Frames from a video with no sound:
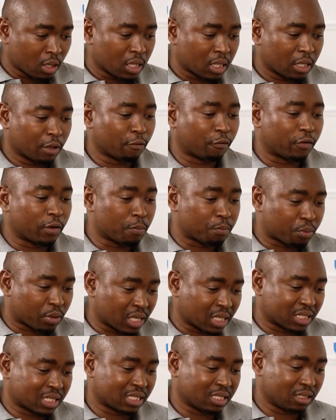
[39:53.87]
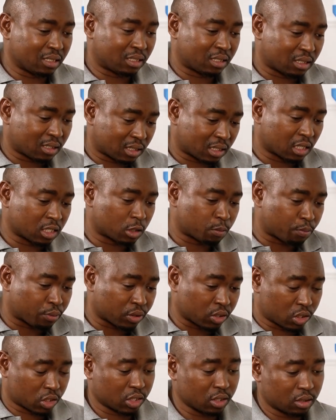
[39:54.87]
if he practiced such
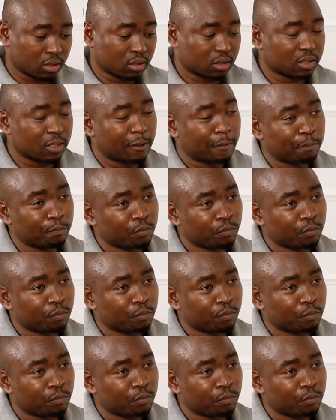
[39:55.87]
preachings